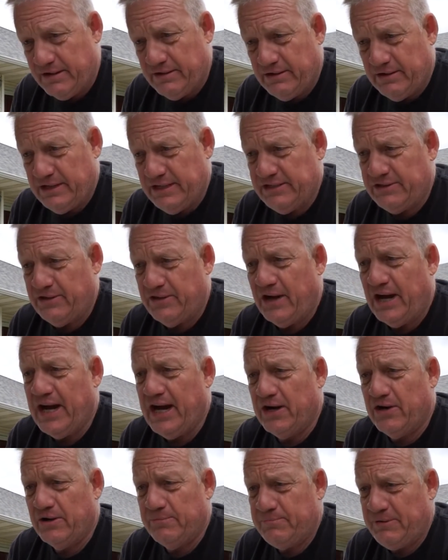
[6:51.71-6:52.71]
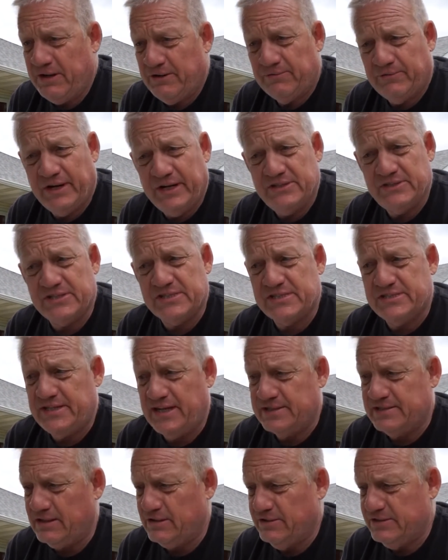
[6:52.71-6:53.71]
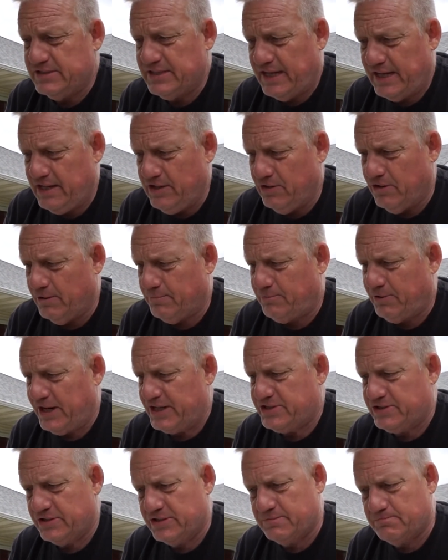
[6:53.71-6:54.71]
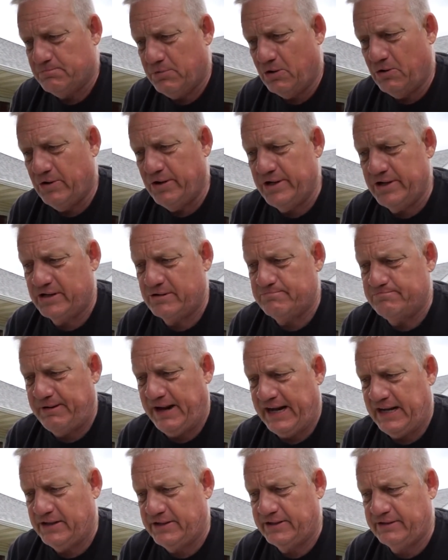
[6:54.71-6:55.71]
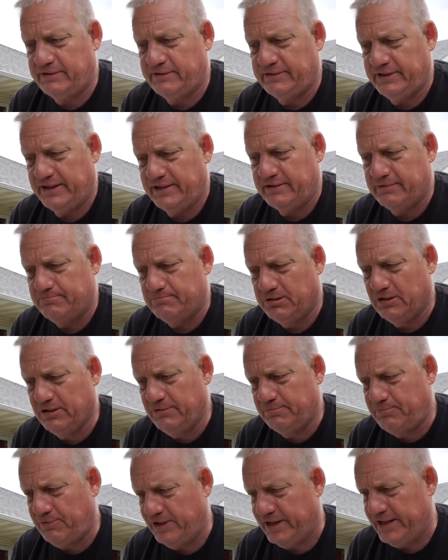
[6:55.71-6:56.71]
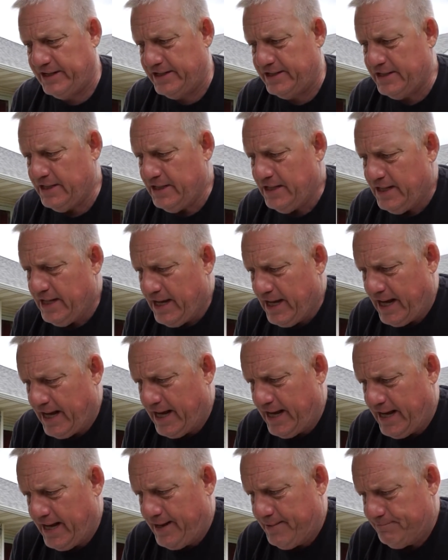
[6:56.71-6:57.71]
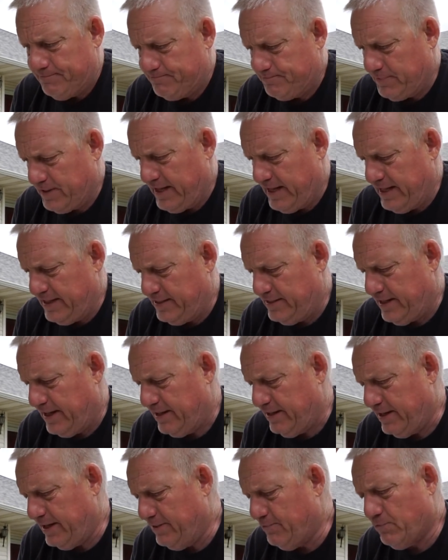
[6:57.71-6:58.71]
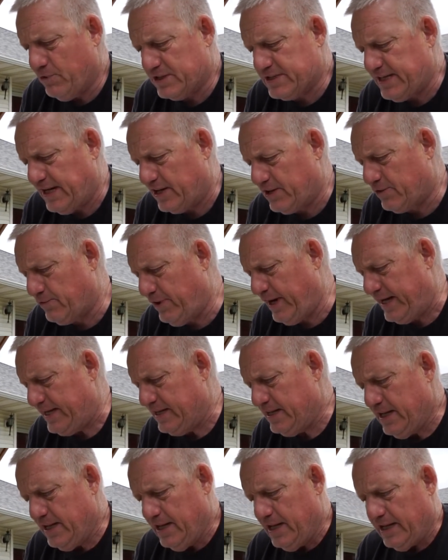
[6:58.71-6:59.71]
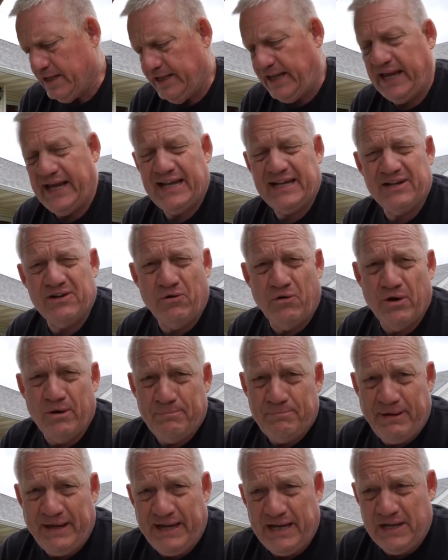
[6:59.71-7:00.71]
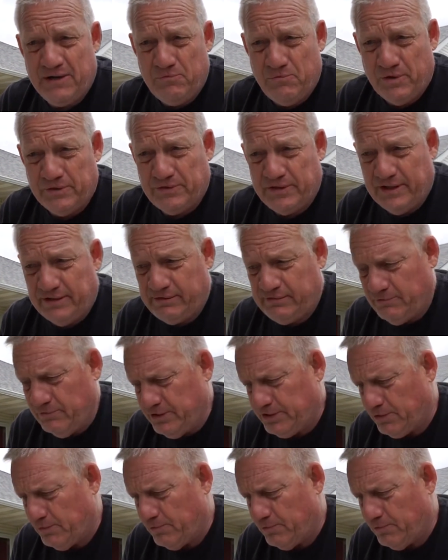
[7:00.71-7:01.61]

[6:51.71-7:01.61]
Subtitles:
into the high RPM ranges, doesn't lose any oil pressure. It's bored, it's balanced, it's blueprinted, and it works out great. Canton oil pan with the